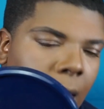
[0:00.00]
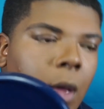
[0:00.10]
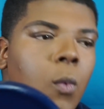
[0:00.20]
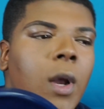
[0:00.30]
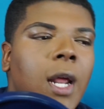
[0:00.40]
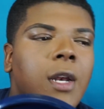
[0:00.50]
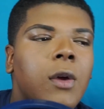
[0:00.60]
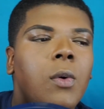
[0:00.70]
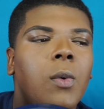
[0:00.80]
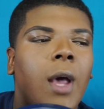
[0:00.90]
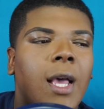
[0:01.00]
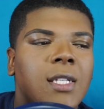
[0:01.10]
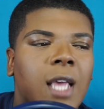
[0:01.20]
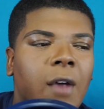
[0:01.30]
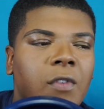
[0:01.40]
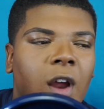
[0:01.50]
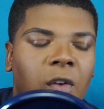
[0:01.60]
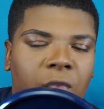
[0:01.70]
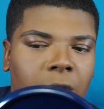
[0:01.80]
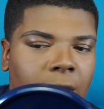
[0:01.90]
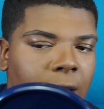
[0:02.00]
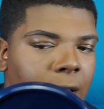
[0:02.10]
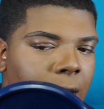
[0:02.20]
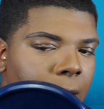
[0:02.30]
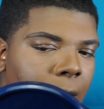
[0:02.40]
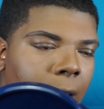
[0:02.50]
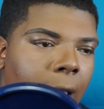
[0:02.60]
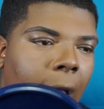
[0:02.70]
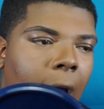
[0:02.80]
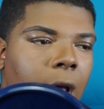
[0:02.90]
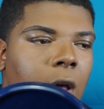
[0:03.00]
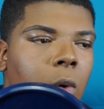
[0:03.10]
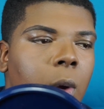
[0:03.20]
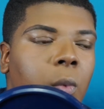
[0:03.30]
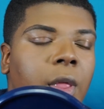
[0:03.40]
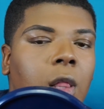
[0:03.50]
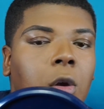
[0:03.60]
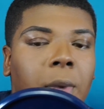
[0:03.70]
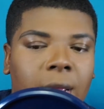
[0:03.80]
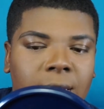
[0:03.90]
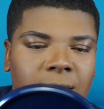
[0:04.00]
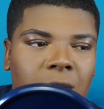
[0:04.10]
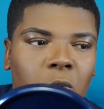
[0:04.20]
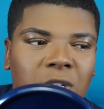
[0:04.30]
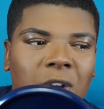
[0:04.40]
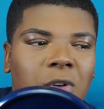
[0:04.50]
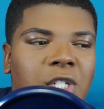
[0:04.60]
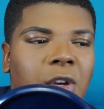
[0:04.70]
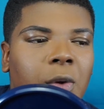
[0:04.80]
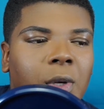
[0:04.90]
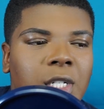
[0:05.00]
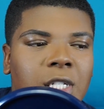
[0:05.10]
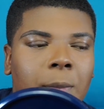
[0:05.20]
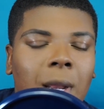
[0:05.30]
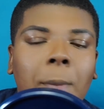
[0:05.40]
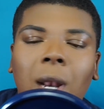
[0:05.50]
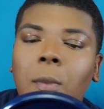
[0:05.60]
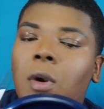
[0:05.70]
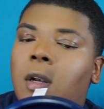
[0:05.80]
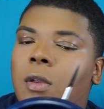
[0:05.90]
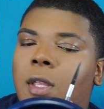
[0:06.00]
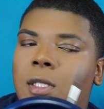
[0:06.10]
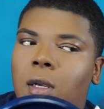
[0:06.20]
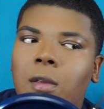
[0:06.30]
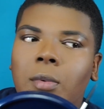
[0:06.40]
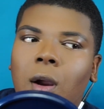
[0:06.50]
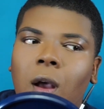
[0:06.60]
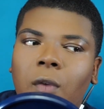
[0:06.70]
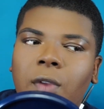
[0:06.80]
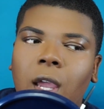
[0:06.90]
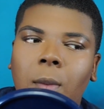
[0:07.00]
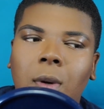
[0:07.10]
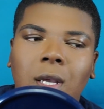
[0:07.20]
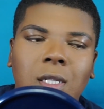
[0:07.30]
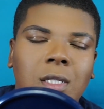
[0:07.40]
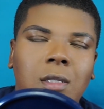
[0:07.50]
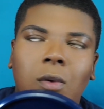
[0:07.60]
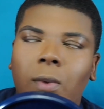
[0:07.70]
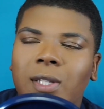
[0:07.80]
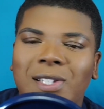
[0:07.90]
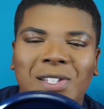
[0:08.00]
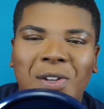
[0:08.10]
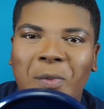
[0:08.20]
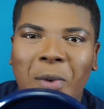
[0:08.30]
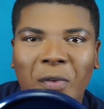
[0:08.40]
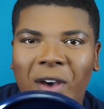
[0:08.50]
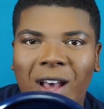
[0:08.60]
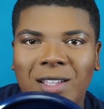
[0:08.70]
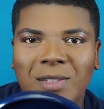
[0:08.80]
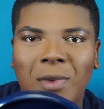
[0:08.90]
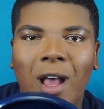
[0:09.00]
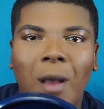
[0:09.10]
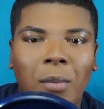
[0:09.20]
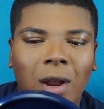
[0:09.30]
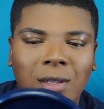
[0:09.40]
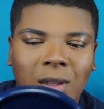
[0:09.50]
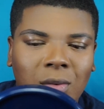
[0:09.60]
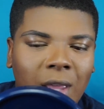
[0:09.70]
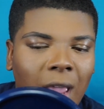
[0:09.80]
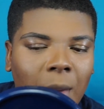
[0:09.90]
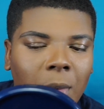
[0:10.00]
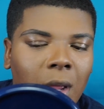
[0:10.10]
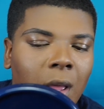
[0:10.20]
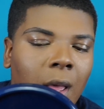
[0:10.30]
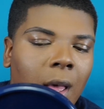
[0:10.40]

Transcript: And what I do is after I fill it in, I go in with a little bit of concealer, which I will show you in just a minute. But I'm going to do this other brow off the camera because there's no reason to do both eyebrows on camera.